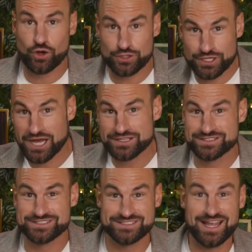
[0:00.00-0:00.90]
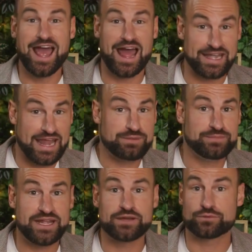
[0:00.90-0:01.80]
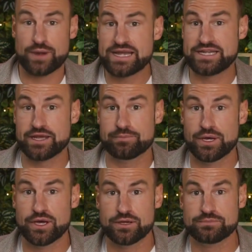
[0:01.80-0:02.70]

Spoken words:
on guns and named it Radiamer,